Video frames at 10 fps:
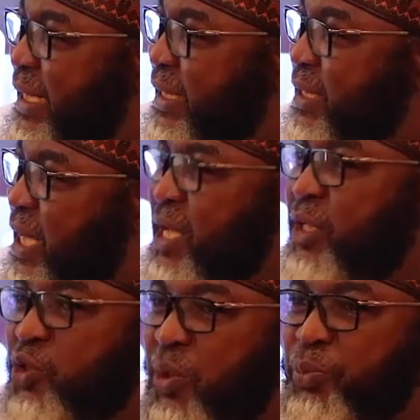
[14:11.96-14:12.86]
this.
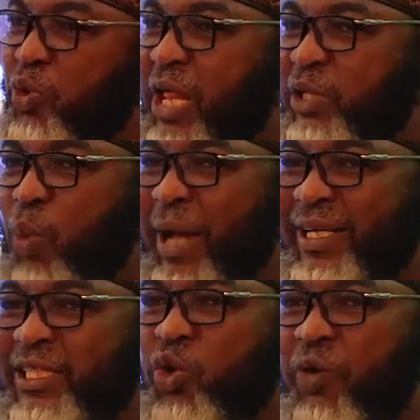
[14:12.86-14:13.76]
Some brothers were
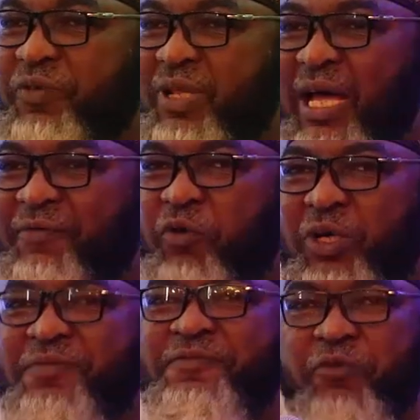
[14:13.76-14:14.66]
discovering that for
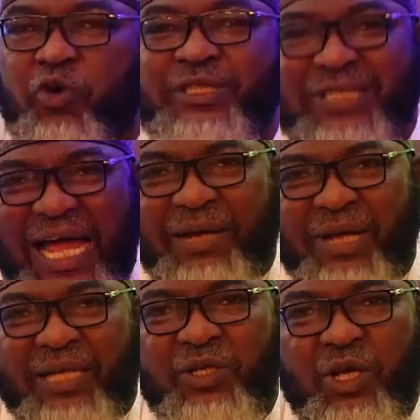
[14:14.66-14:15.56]
the first time,
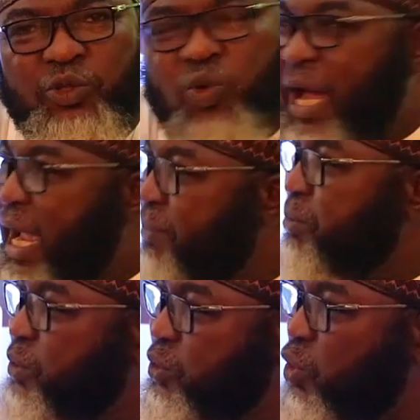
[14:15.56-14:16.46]
that so I am
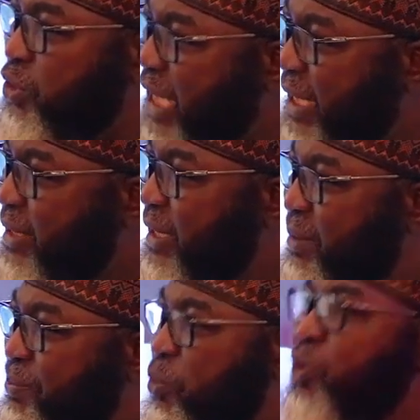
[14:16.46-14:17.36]
such an
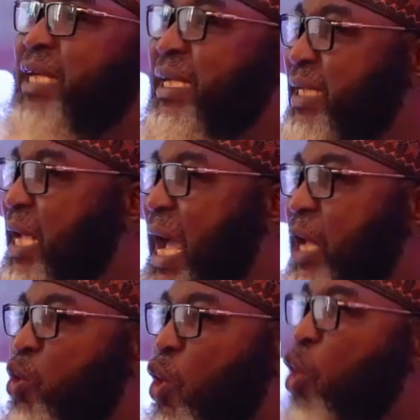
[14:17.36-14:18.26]
important
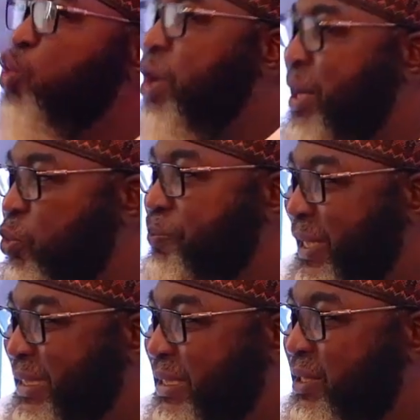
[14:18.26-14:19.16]
and honorable
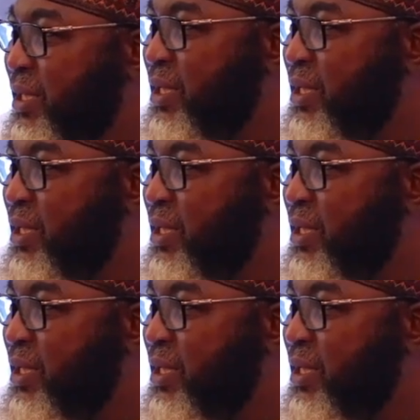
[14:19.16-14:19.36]
person.